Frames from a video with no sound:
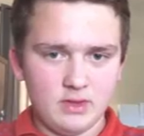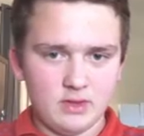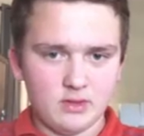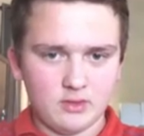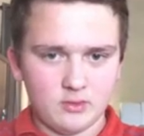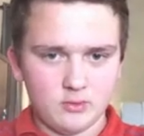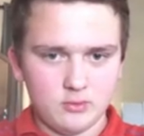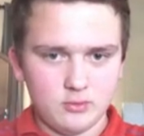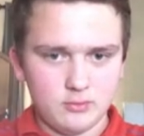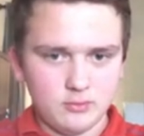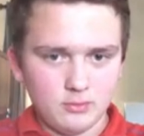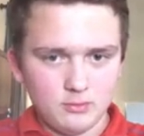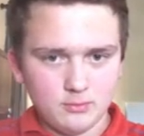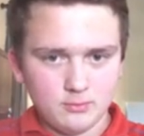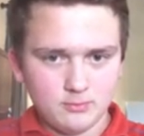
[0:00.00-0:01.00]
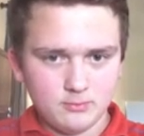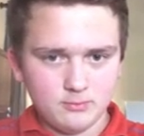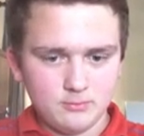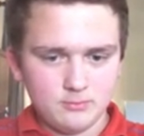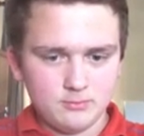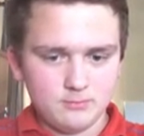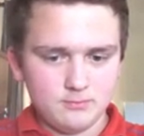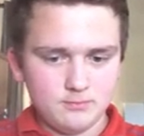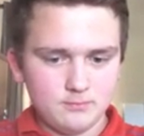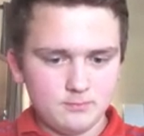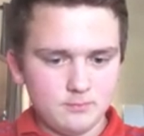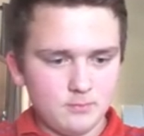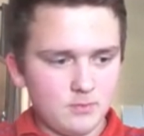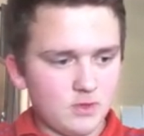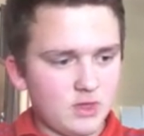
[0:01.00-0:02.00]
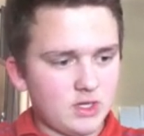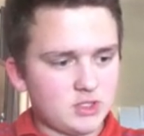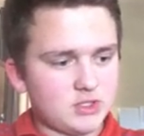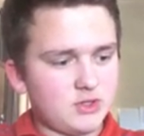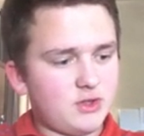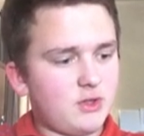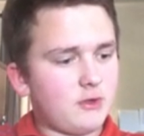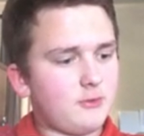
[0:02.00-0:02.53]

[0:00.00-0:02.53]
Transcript: little sections here.